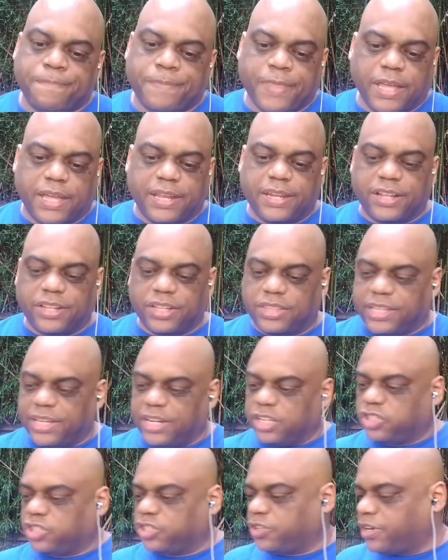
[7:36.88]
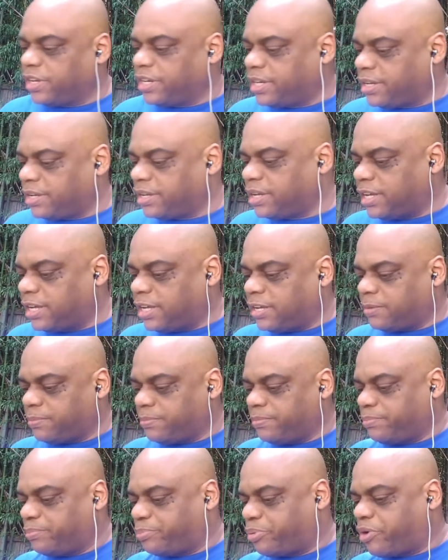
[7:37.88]
Another thing that you're gonna um,
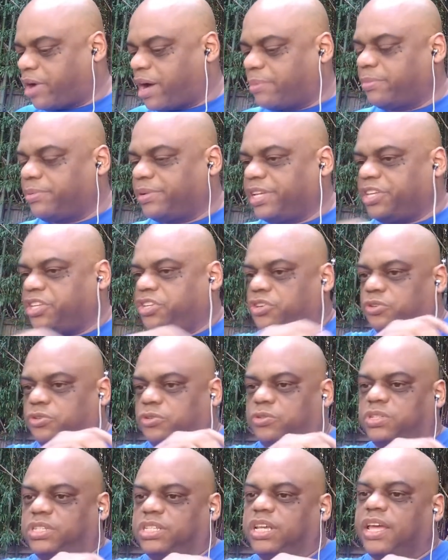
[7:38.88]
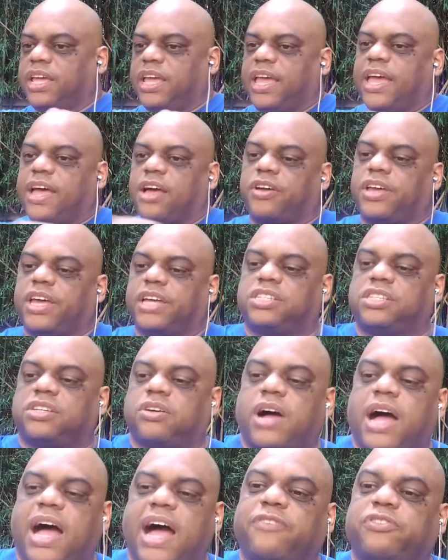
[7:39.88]
probably use Okay,
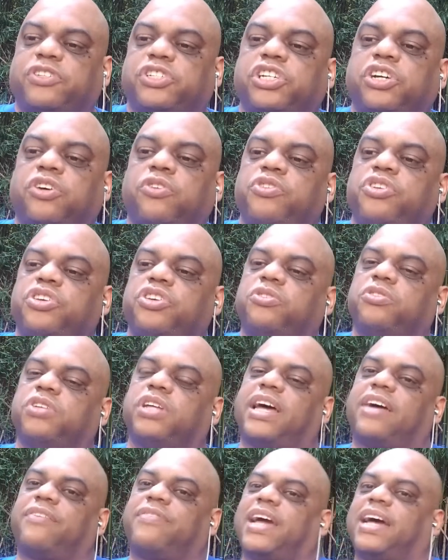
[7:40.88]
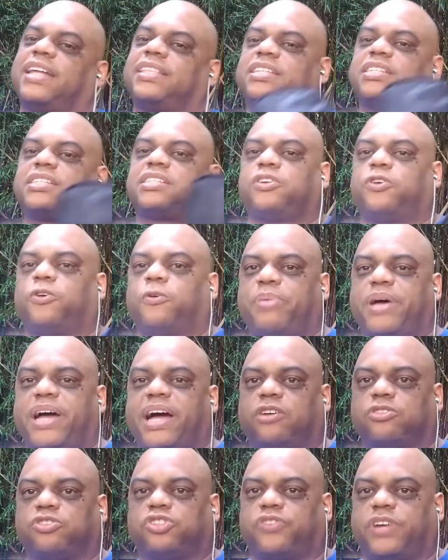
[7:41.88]
so I've shown you that I've got this little
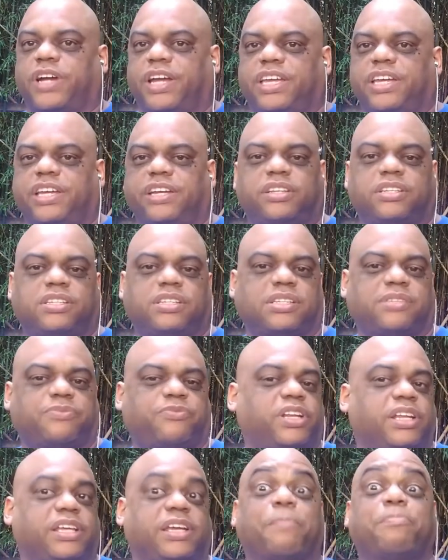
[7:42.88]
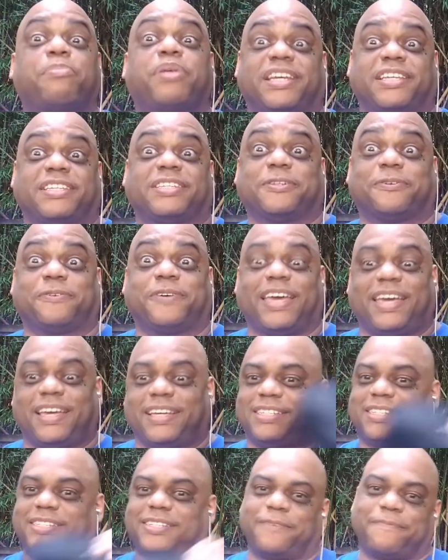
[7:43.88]
pouch right here. This is really a pencil
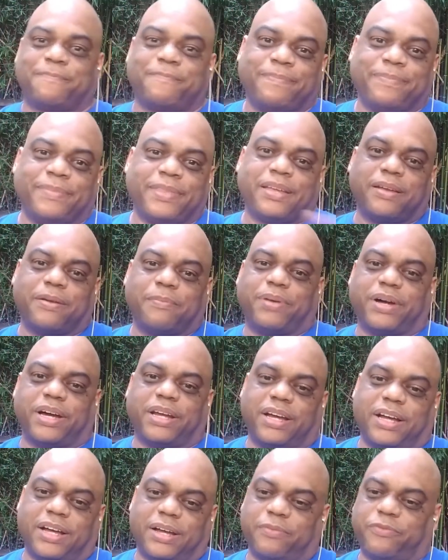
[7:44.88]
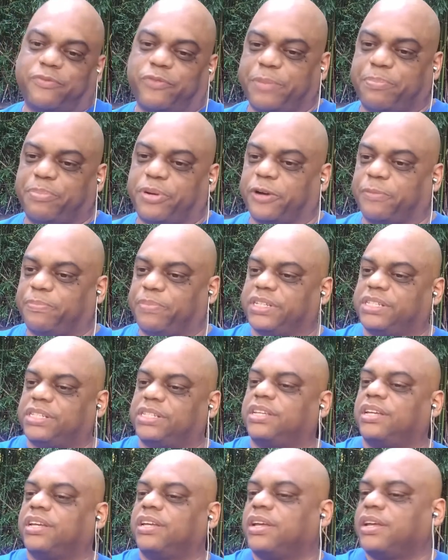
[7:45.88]
case, but um,
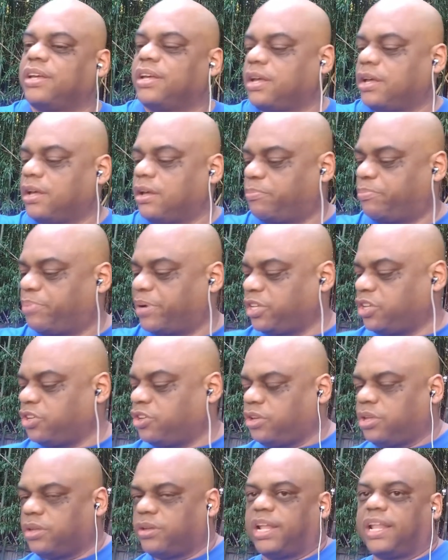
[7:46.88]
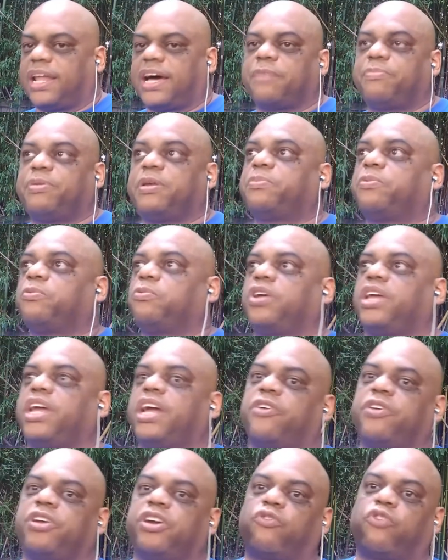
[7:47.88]
repurposed. But a lot of people will
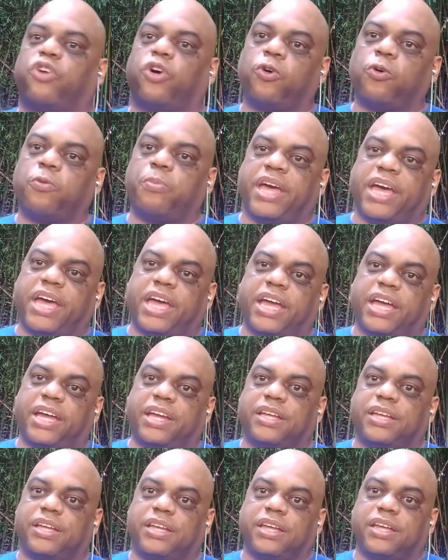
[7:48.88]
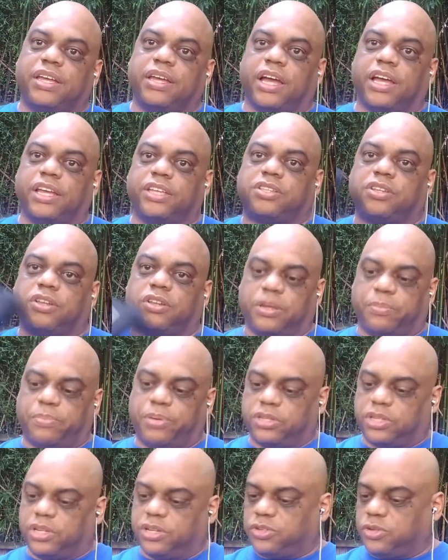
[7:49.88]
carry a roll bag, and so they'll
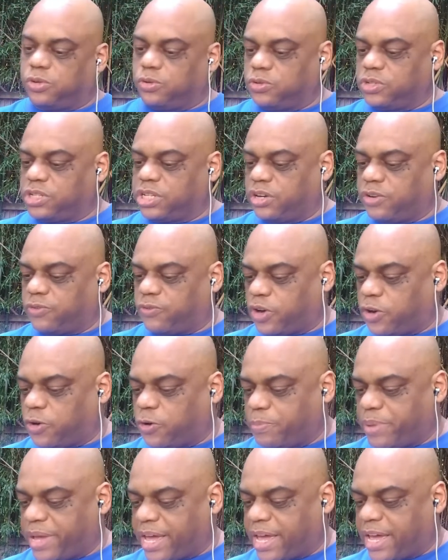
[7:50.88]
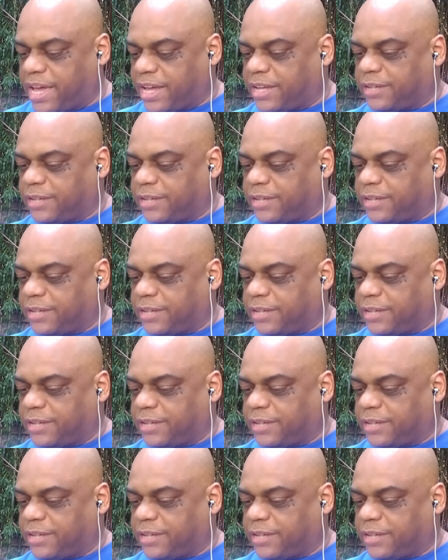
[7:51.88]
put their tools in the roll bag,